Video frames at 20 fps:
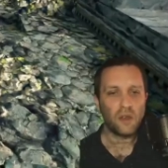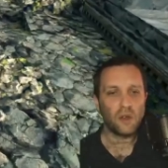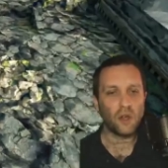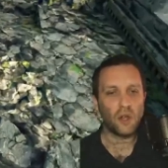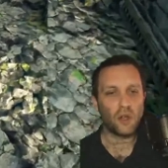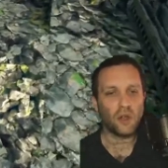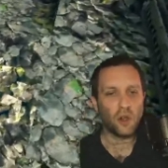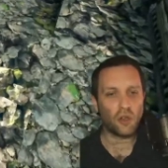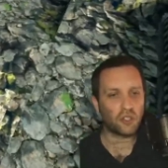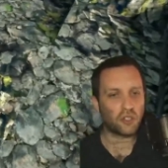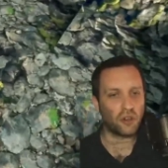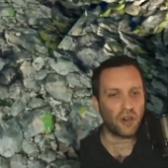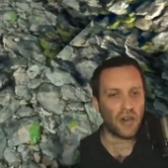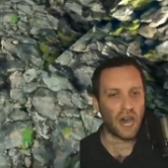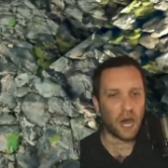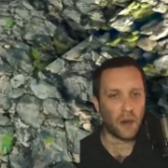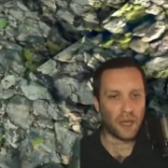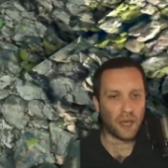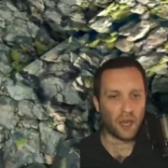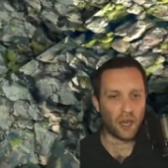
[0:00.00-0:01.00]
Not sure
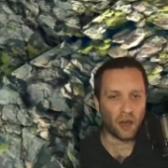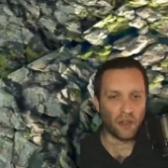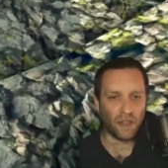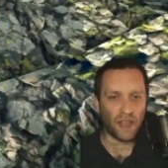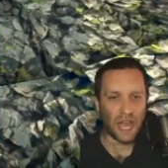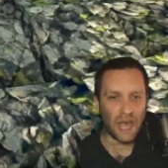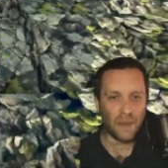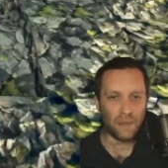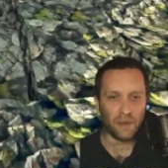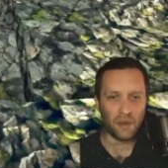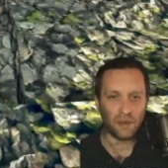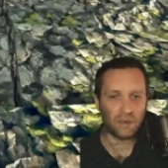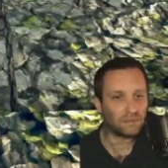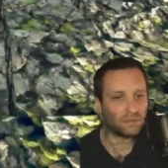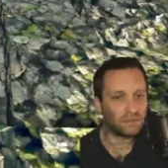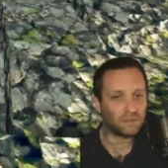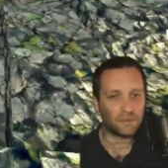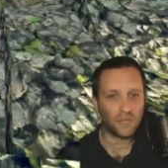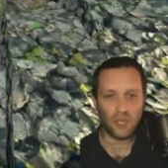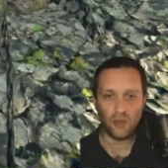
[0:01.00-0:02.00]
how it got there, but
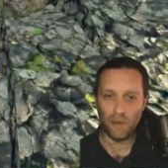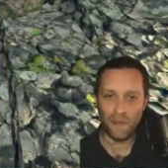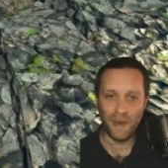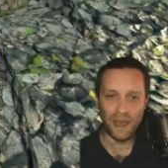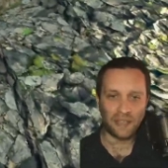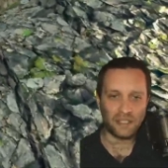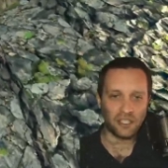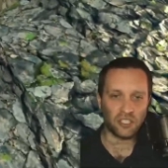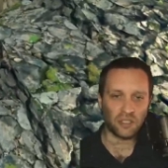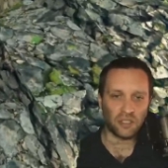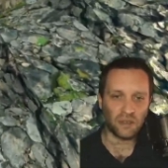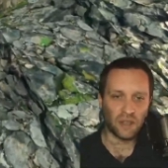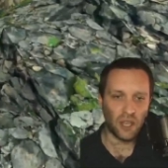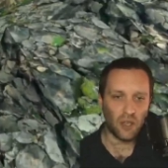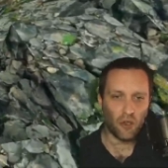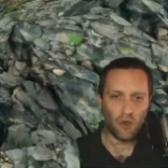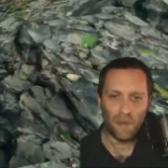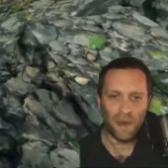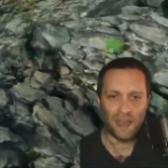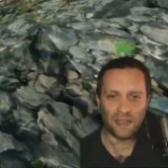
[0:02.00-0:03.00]
who am I
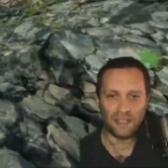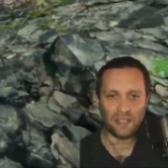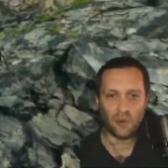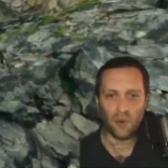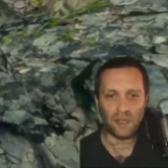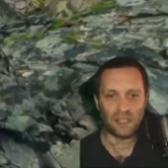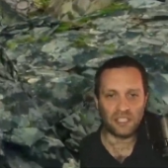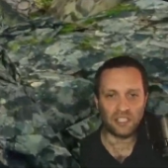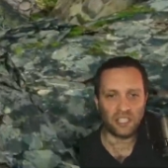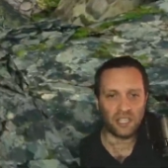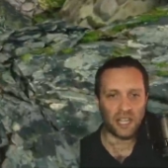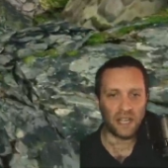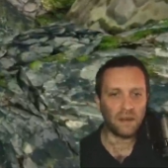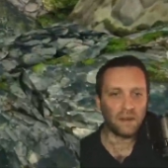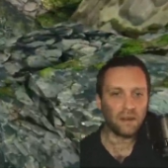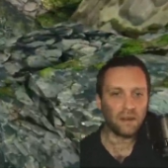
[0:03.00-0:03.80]
to question it?